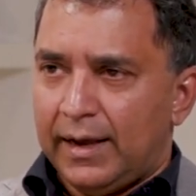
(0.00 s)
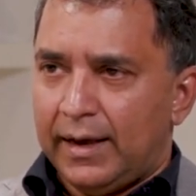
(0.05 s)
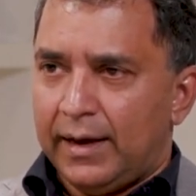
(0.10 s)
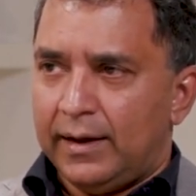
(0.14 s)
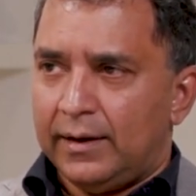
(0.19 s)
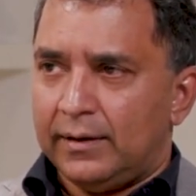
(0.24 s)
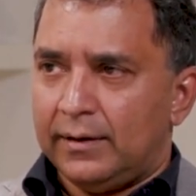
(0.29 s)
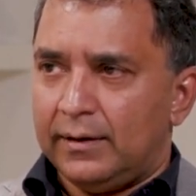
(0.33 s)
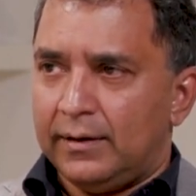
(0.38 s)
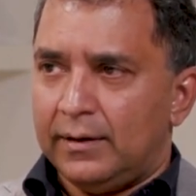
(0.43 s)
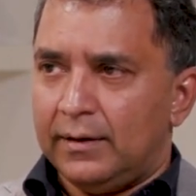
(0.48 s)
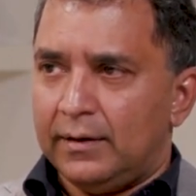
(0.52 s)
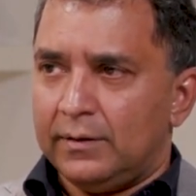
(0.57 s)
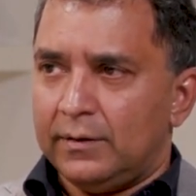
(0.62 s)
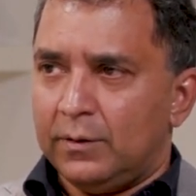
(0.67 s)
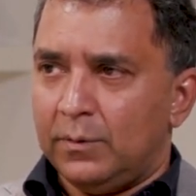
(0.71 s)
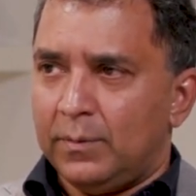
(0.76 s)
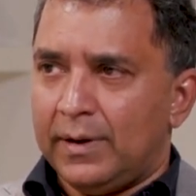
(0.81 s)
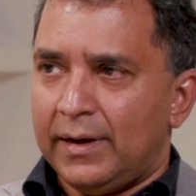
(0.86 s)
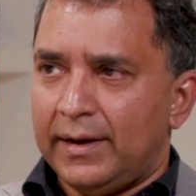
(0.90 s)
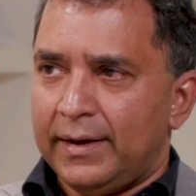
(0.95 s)
And
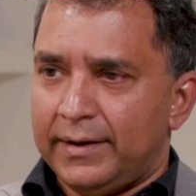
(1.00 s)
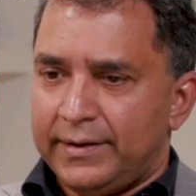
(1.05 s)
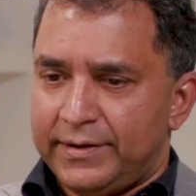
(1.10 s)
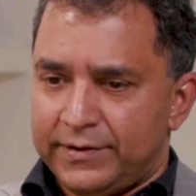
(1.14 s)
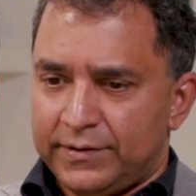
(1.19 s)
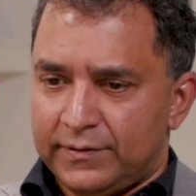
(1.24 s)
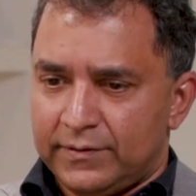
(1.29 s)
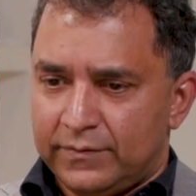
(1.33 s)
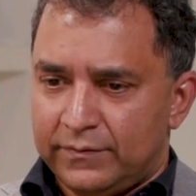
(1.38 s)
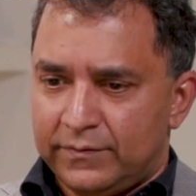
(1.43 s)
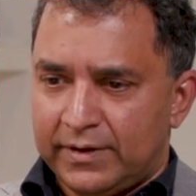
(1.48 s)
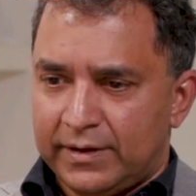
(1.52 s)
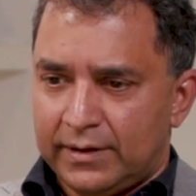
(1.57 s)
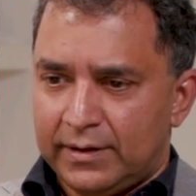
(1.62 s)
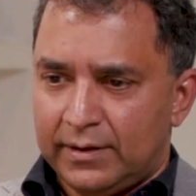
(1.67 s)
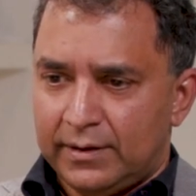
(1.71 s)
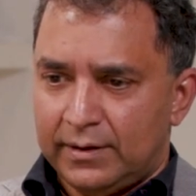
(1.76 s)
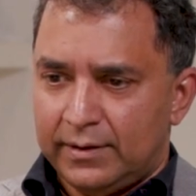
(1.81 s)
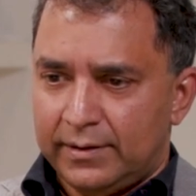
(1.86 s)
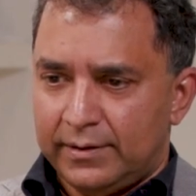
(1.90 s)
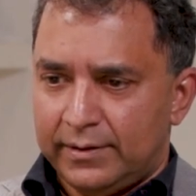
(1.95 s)
Dubai is
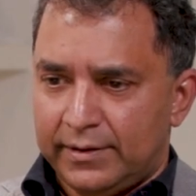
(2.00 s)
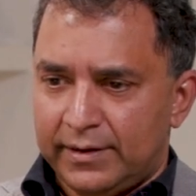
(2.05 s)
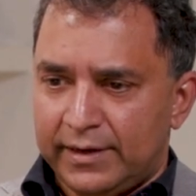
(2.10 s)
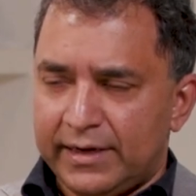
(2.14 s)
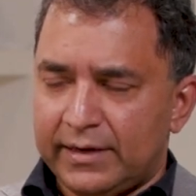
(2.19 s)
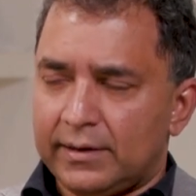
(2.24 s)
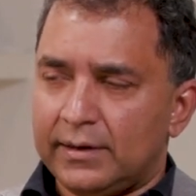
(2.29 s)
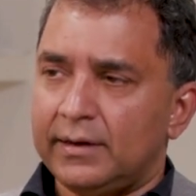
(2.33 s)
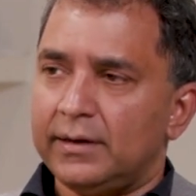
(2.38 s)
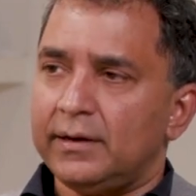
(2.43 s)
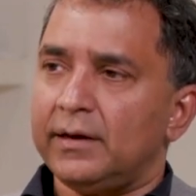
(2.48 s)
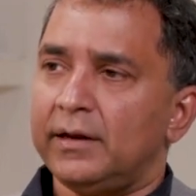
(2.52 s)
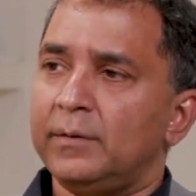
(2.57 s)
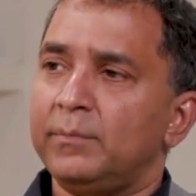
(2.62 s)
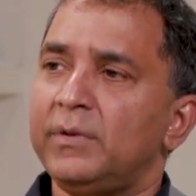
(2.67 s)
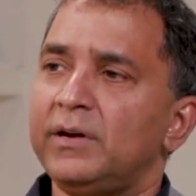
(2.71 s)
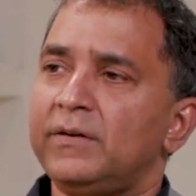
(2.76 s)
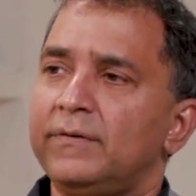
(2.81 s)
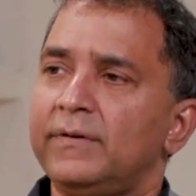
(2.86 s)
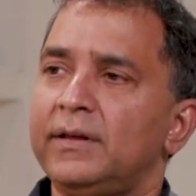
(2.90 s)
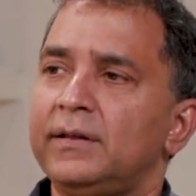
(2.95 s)
very neatly in
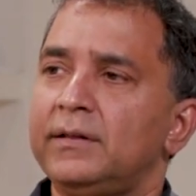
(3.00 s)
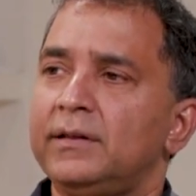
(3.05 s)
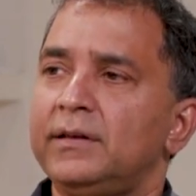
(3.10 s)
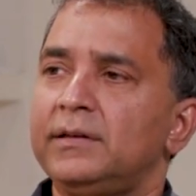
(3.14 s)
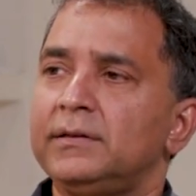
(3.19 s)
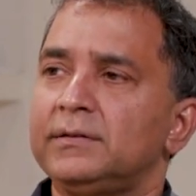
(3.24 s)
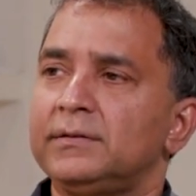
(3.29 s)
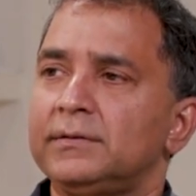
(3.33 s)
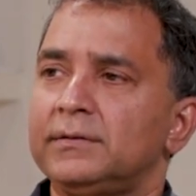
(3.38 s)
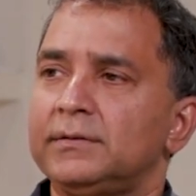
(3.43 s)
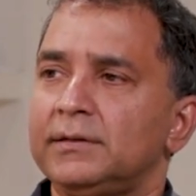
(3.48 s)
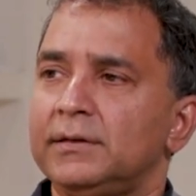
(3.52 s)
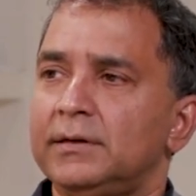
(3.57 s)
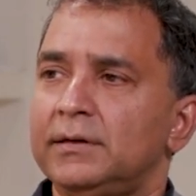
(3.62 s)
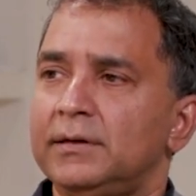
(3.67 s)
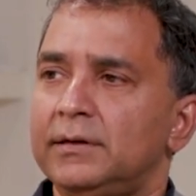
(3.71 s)
between these